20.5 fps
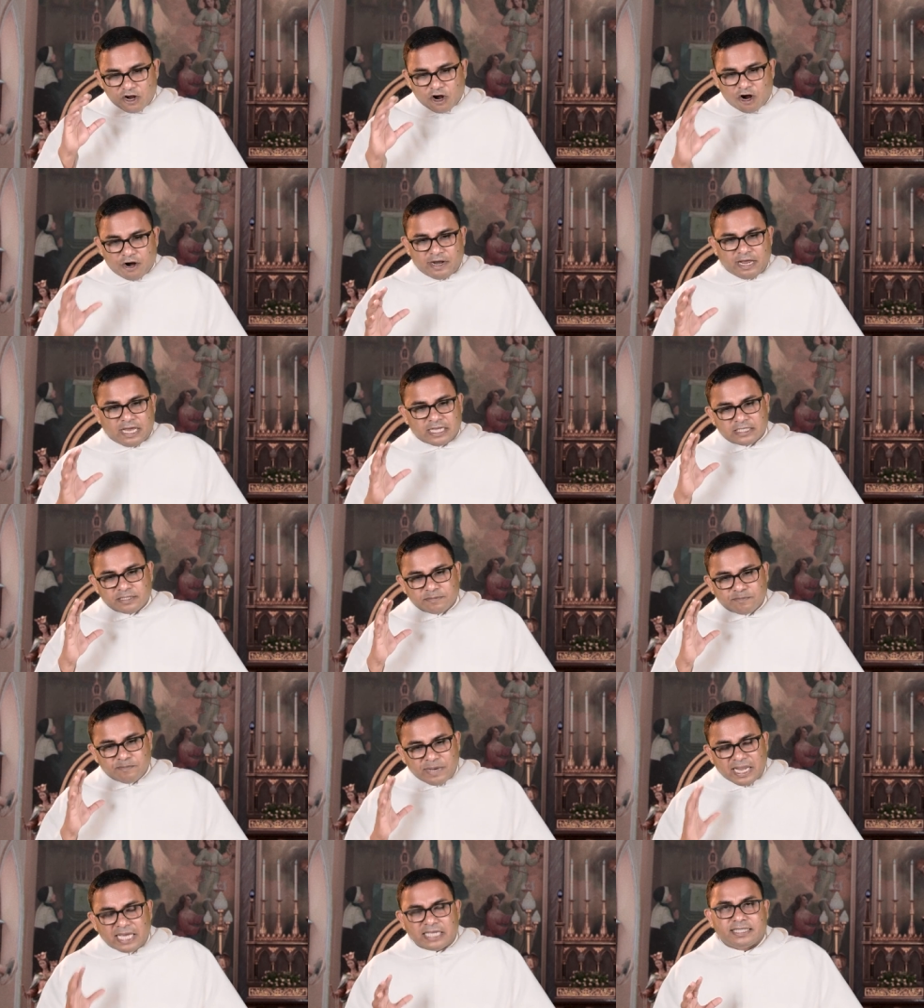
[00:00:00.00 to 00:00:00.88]
God
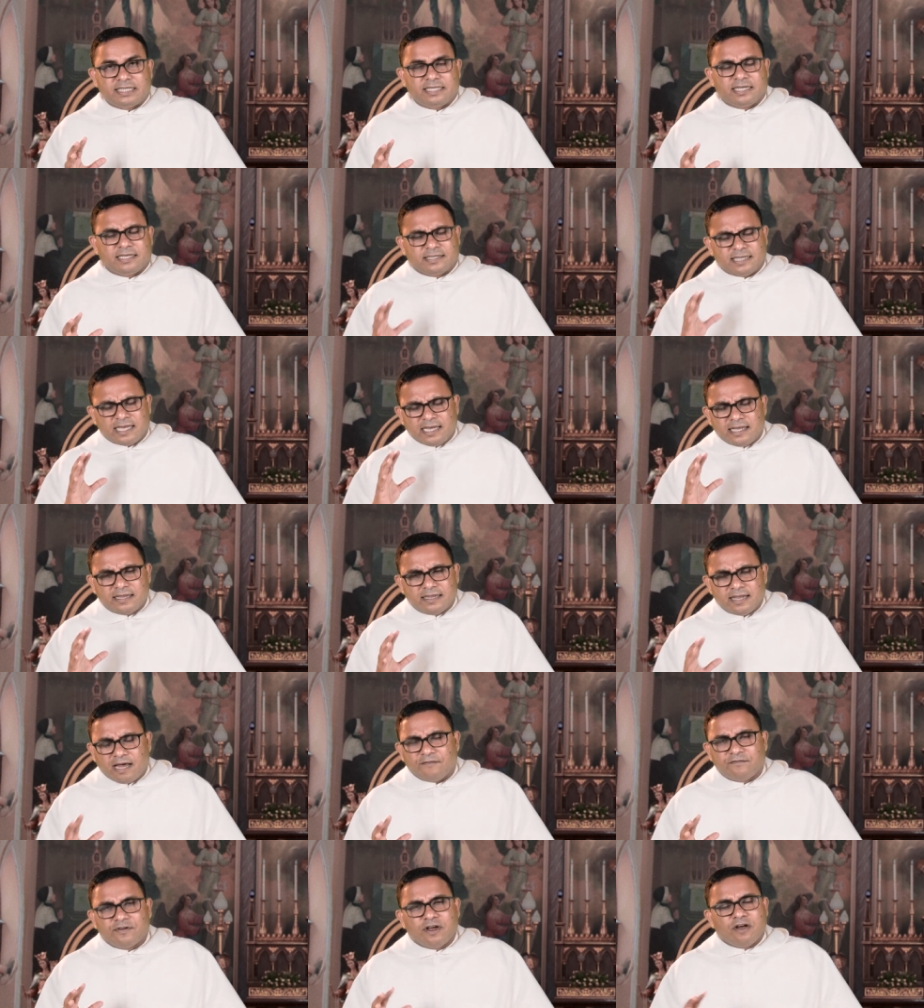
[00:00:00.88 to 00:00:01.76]
has blessed us
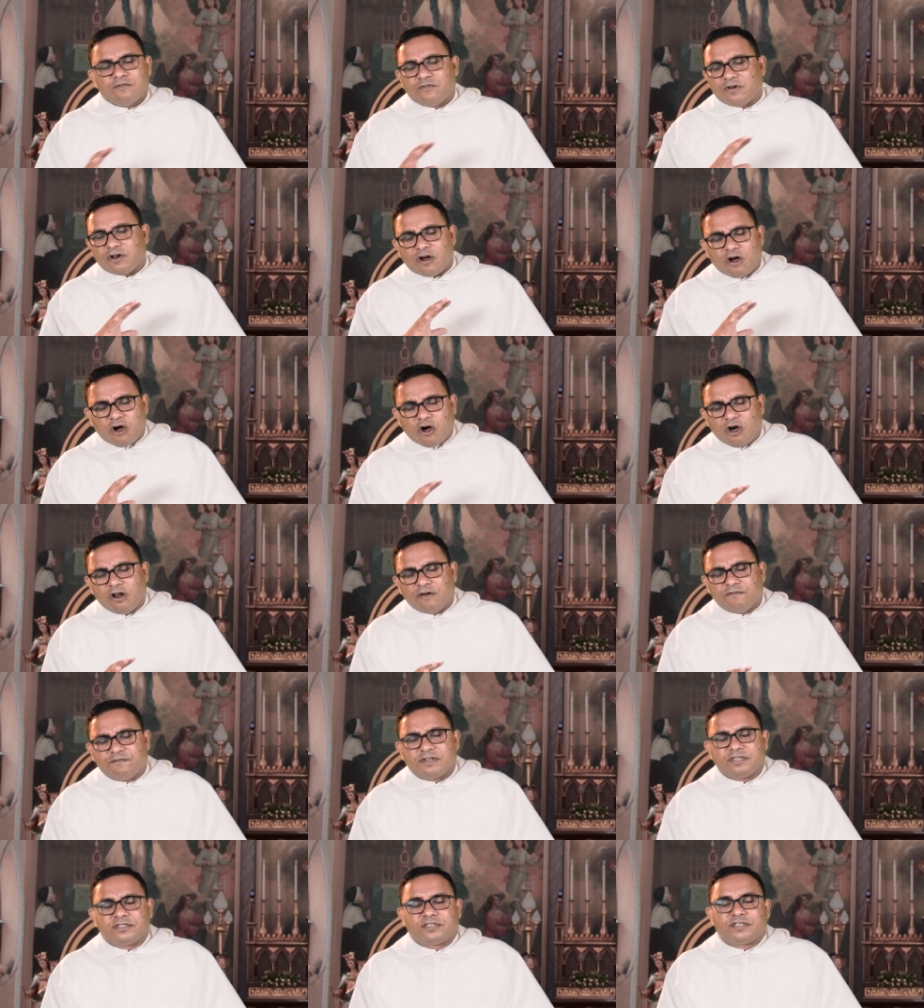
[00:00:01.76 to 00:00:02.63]
enough for
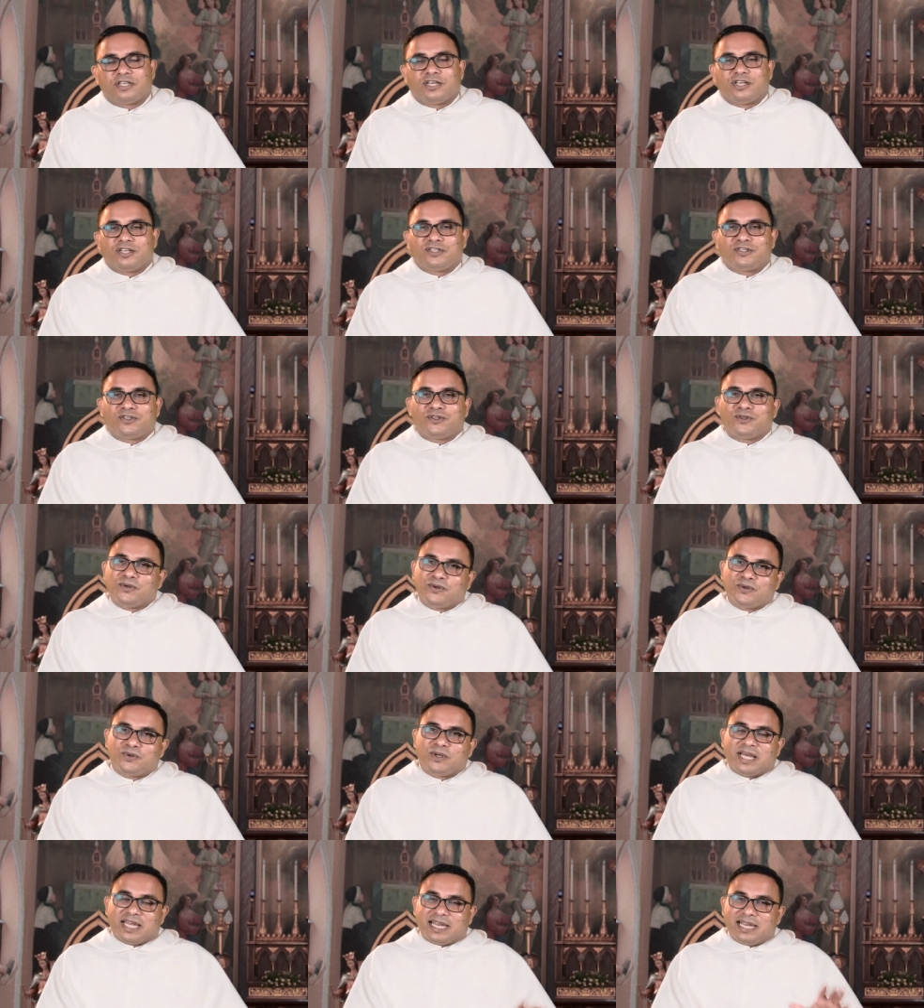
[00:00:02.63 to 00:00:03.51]
all of us
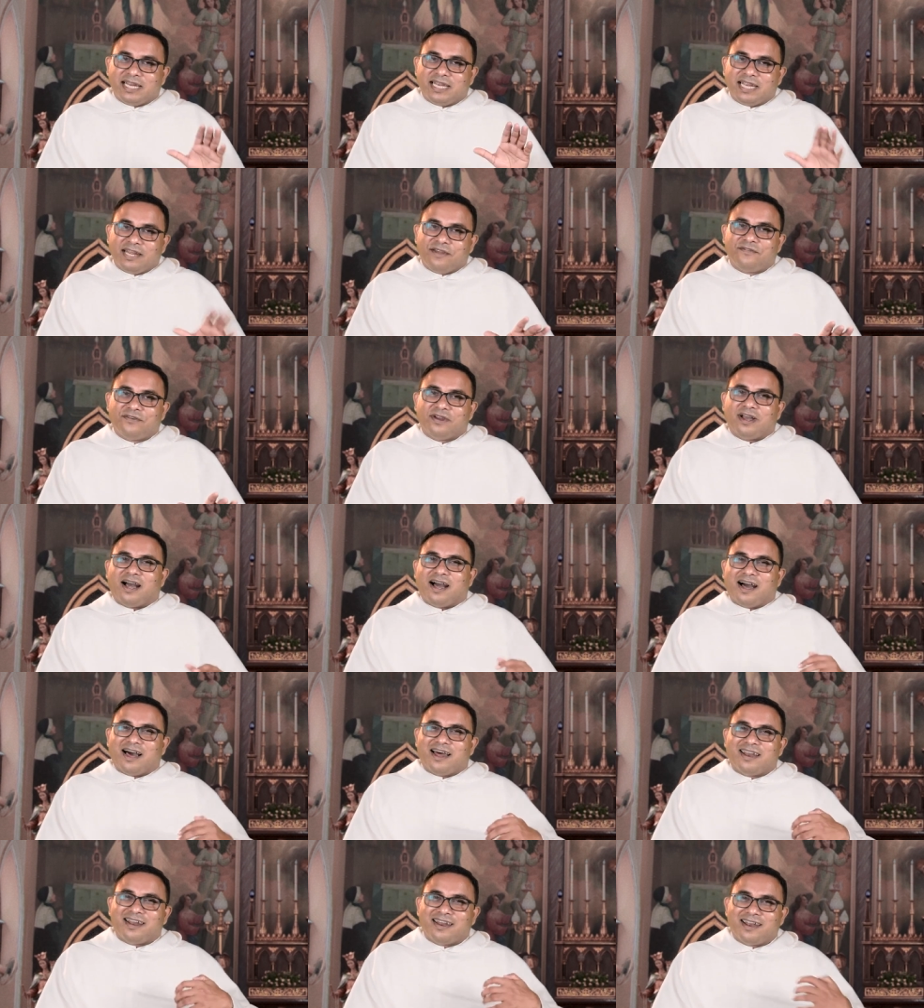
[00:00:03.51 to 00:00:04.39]
to live
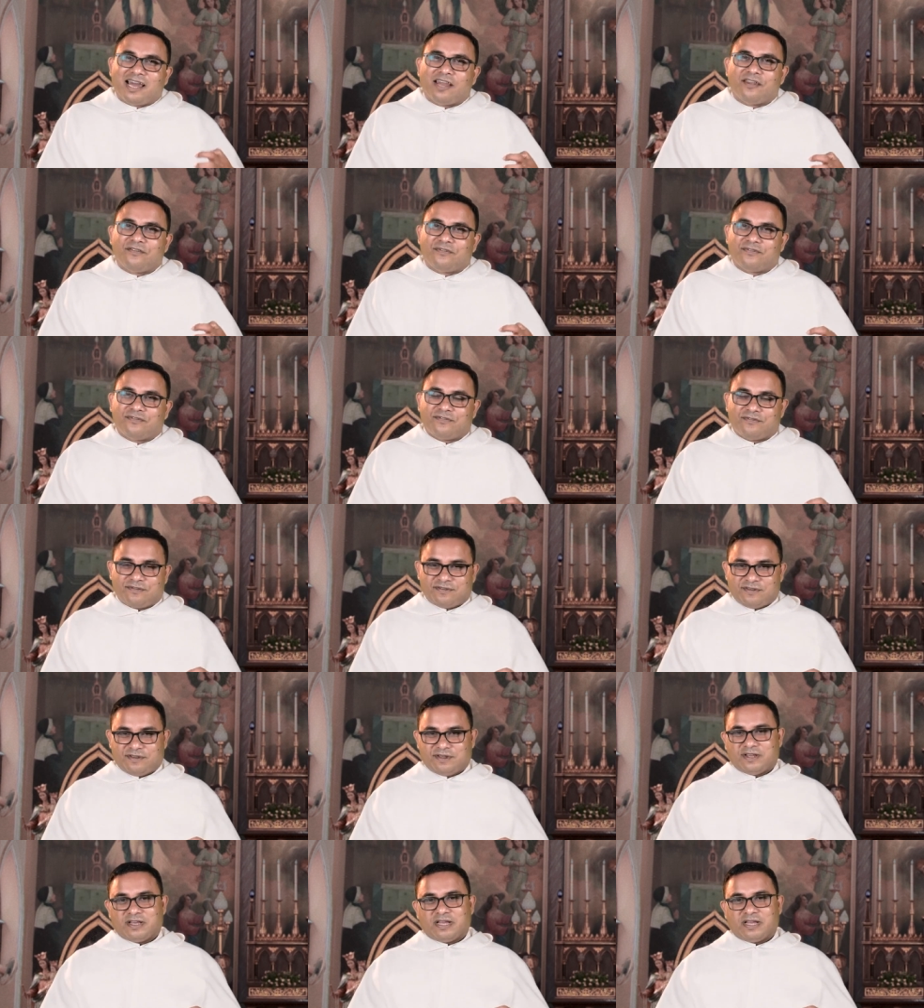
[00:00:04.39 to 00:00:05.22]
our life